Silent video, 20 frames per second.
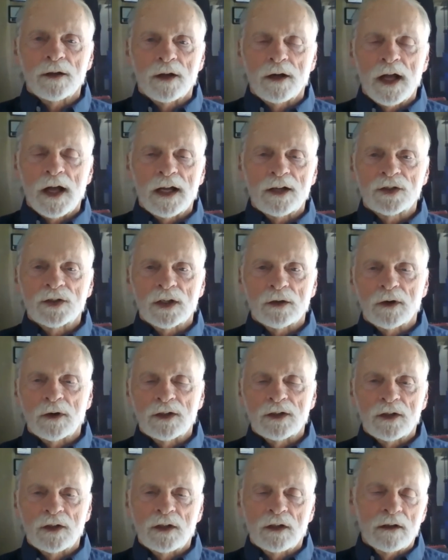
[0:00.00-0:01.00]
they're not sure what
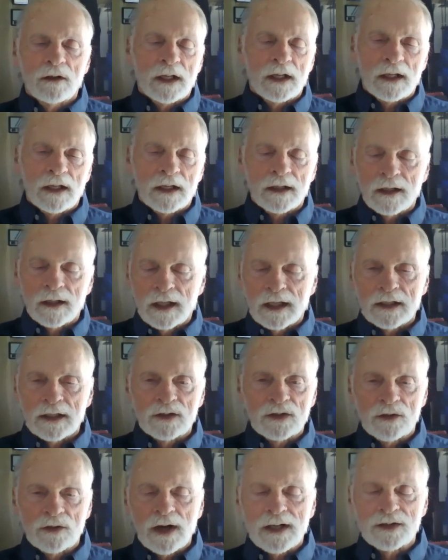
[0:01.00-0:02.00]
to do, they get
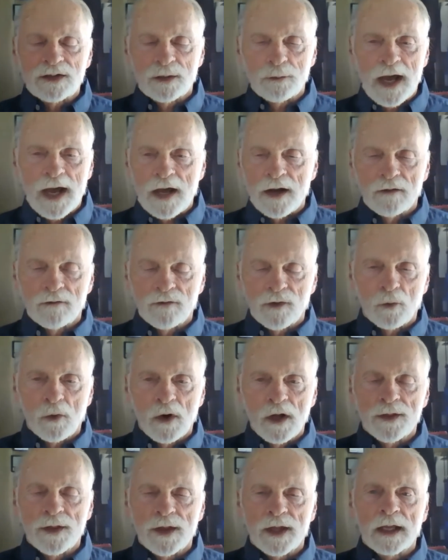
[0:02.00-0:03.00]
stressed about it, for
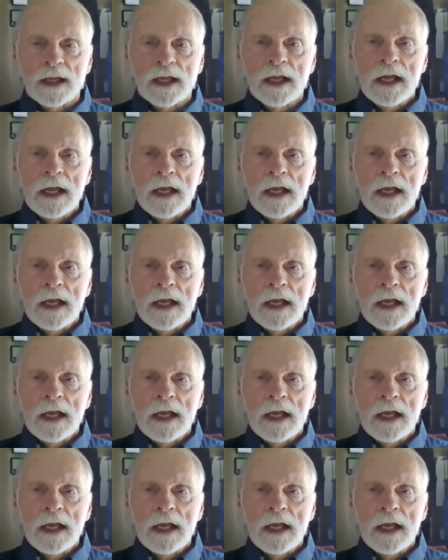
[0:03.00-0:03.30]
one thing.